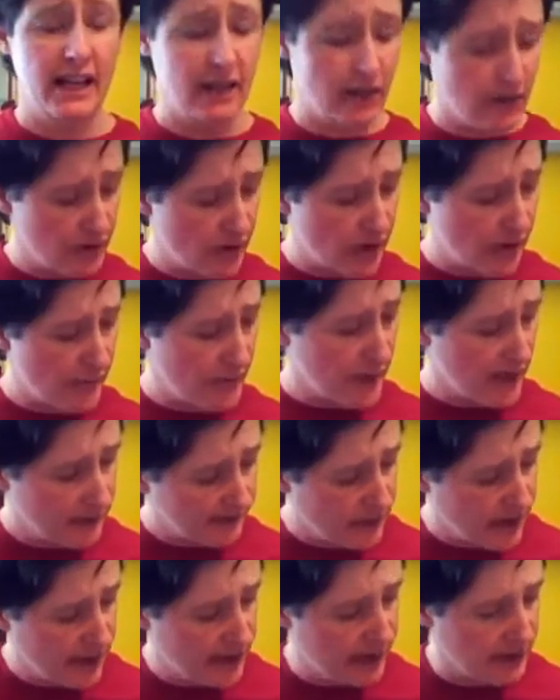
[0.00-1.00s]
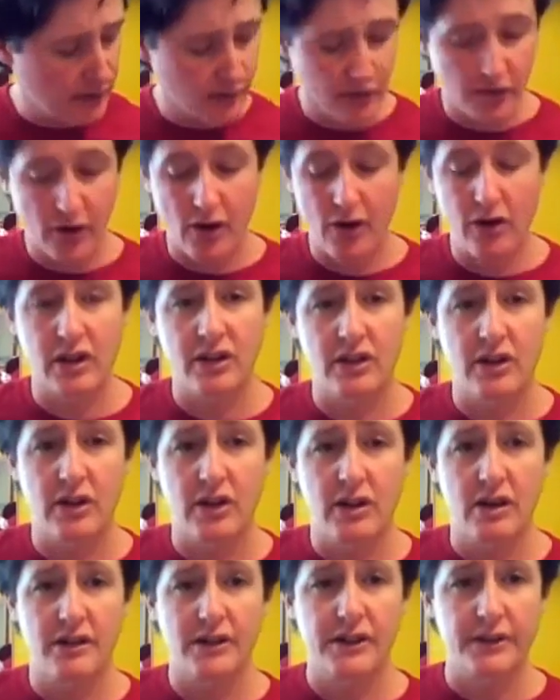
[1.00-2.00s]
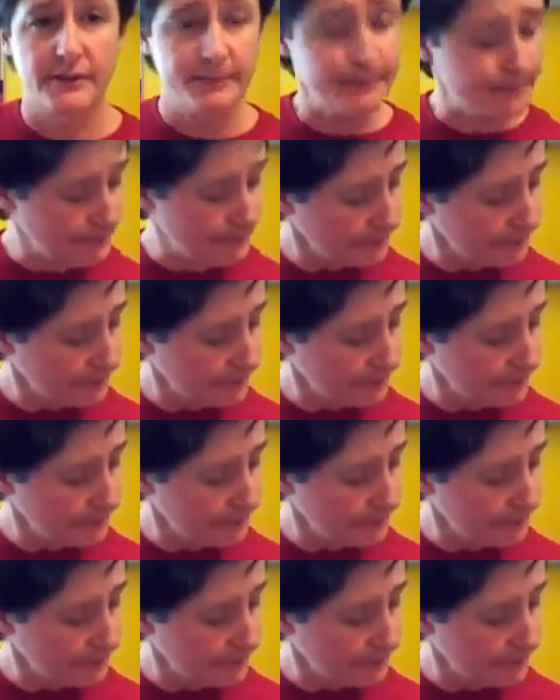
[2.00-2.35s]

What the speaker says: You're normally going to find this with all guitars.